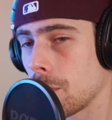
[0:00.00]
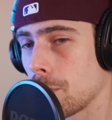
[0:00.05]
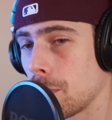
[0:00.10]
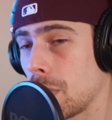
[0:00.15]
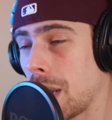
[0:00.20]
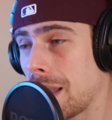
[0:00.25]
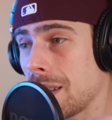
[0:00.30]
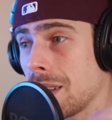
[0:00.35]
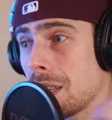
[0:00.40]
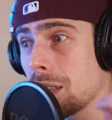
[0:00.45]

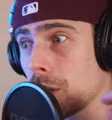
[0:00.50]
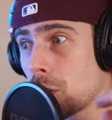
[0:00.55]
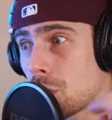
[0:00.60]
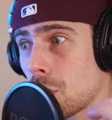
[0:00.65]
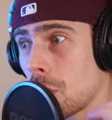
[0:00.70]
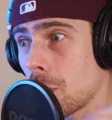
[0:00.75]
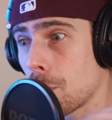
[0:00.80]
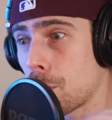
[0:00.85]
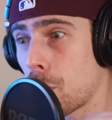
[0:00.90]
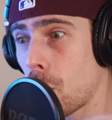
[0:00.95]
but then at a
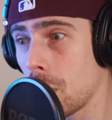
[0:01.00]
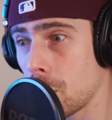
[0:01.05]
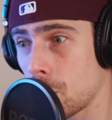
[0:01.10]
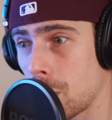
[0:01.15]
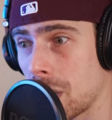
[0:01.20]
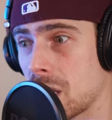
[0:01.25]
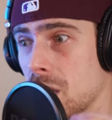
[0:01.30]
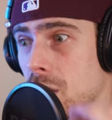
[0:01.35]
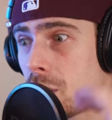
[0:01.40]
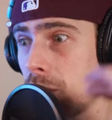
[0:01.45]
certain point
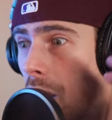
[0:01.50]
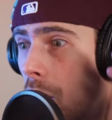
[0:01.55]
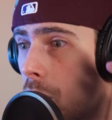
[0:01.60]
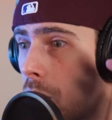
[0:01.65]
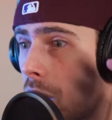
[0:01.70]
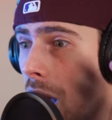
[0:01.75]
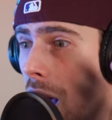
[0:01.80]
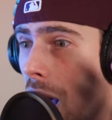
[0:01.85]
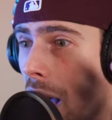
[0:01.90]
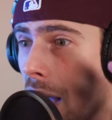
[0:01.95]
when he's
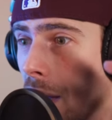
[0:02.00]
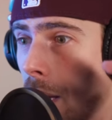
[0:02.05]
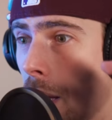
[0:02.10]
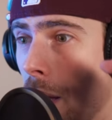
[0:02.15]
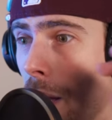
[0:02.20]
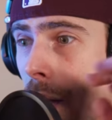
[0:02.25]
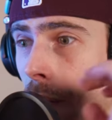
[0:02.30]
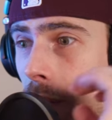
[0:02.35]
very high